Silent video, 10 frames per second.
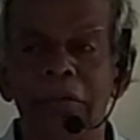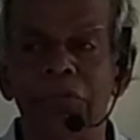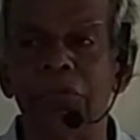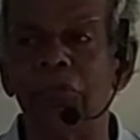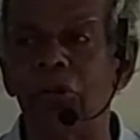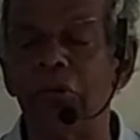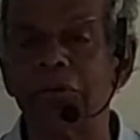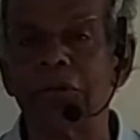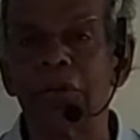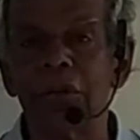Few followers,
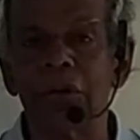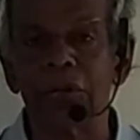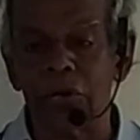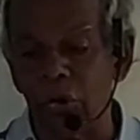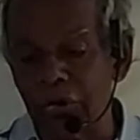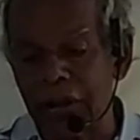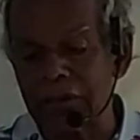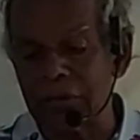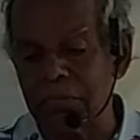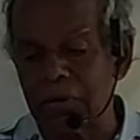the Old
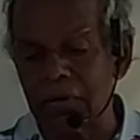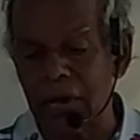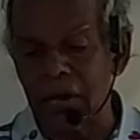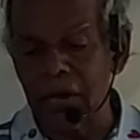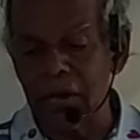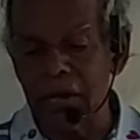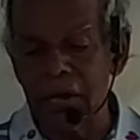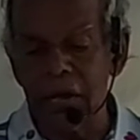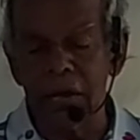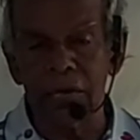Testament.
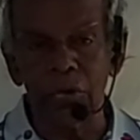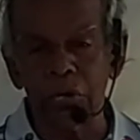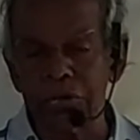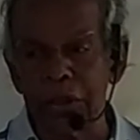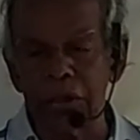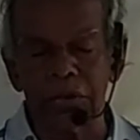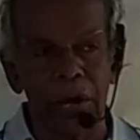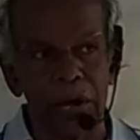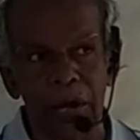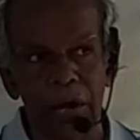Those days
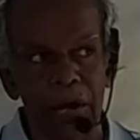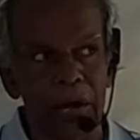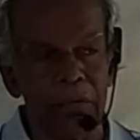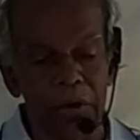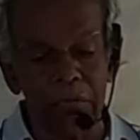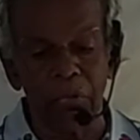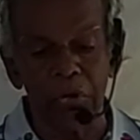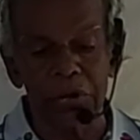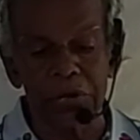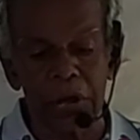when
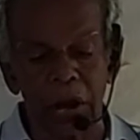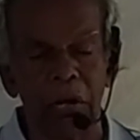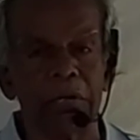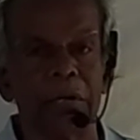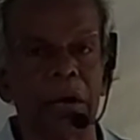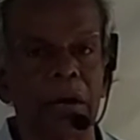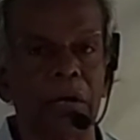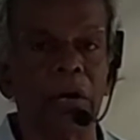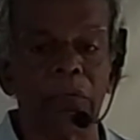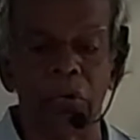Moses was around,
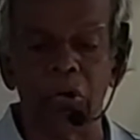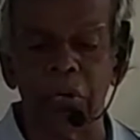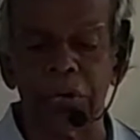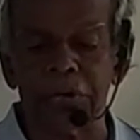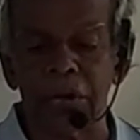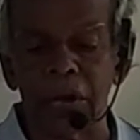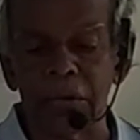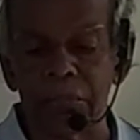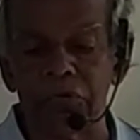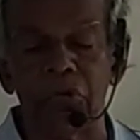followers.
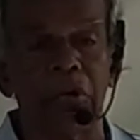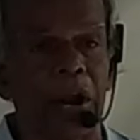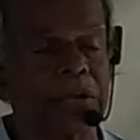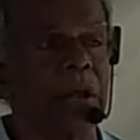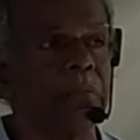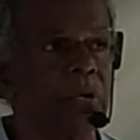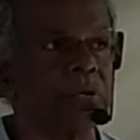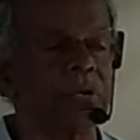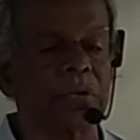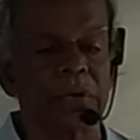Before Christ,
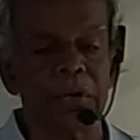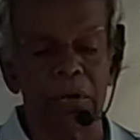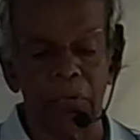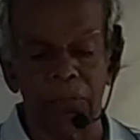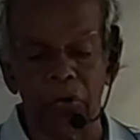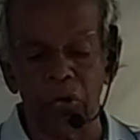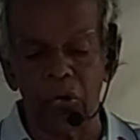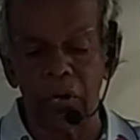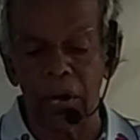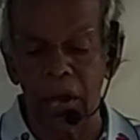Moses
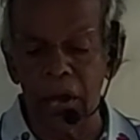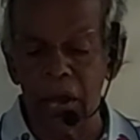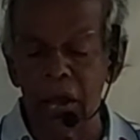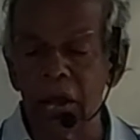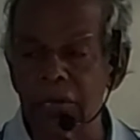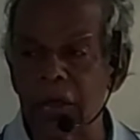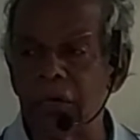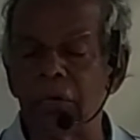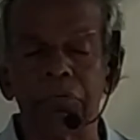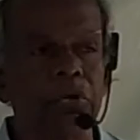followers. There
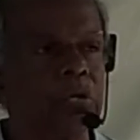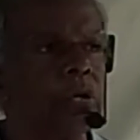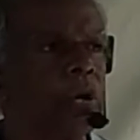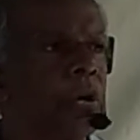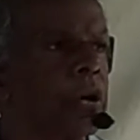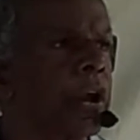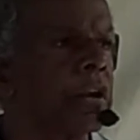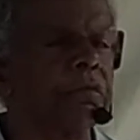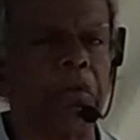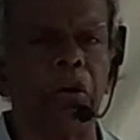were few
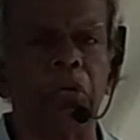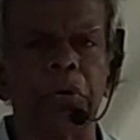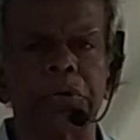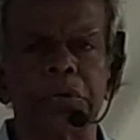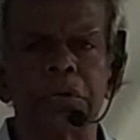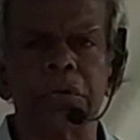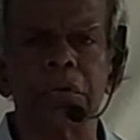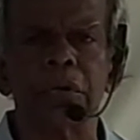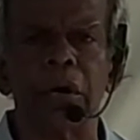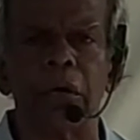great followers
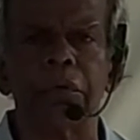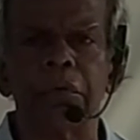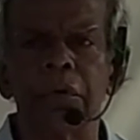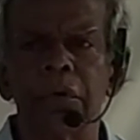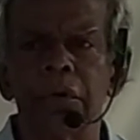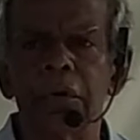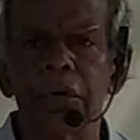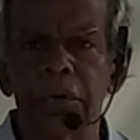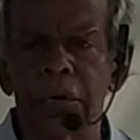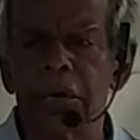of
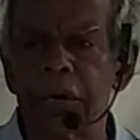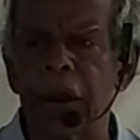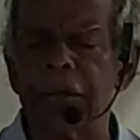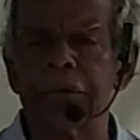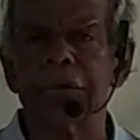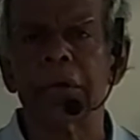Christ.